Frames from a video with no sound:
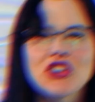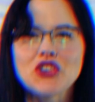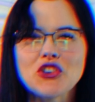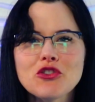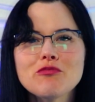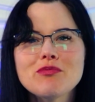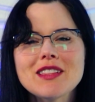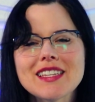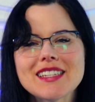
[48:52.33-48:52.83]

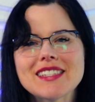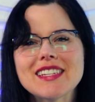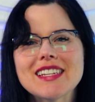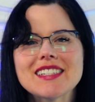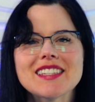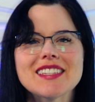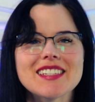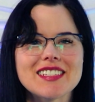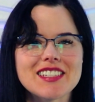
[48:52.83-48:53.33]
You've been listening
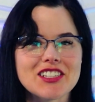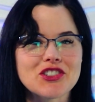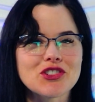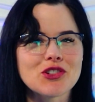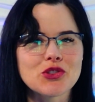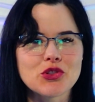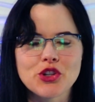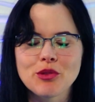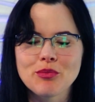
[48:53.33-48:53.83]
to the Digital
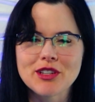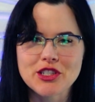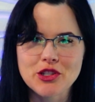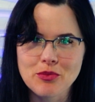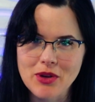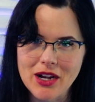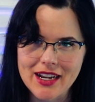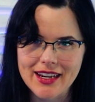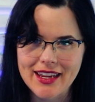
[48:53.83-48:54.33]
Trailblazer
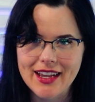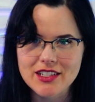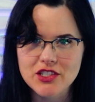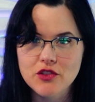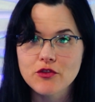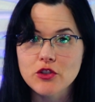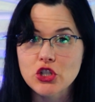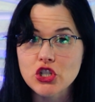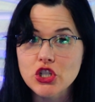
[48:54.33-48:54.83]
podcast.
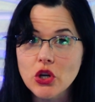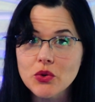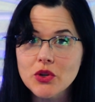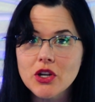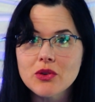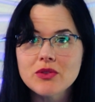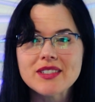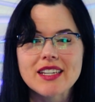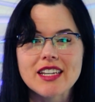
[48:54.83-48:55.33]
For show
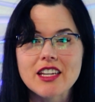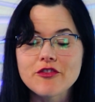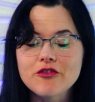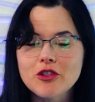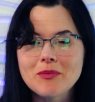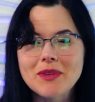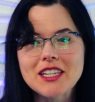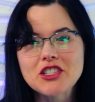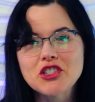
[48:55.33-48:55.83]
notes and
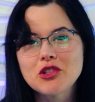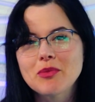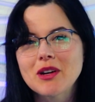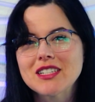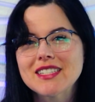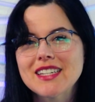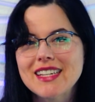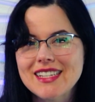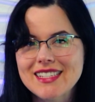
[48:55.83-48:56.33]
information about
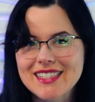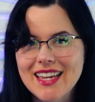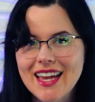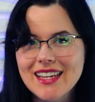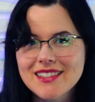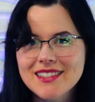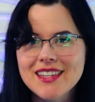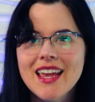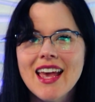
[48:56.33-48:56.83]
today's
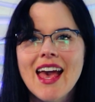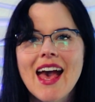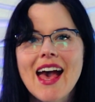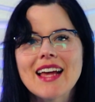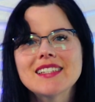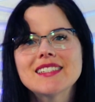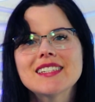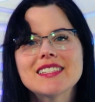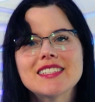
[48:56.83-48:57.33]
guest,
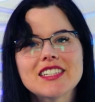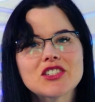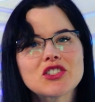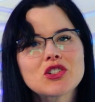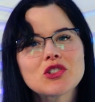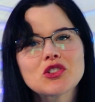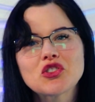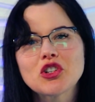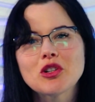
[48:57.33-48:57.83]
head to
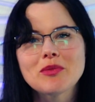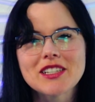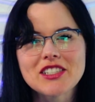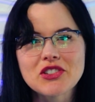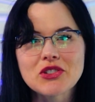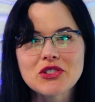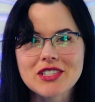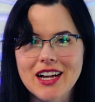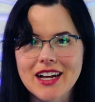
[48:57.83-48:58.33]

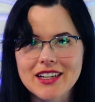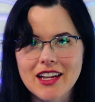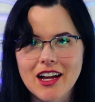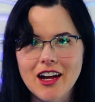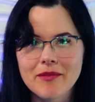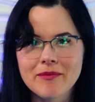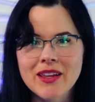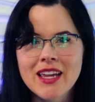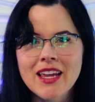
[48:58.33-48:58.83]

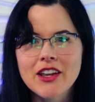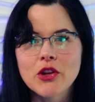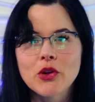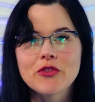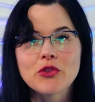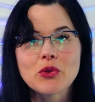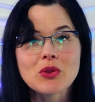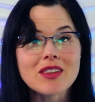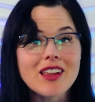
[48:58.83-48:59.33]
digitaltrailblazer.com. Now,
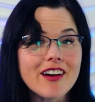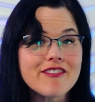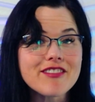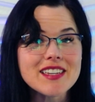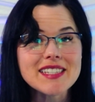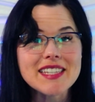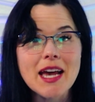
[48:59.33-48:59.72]
if you love this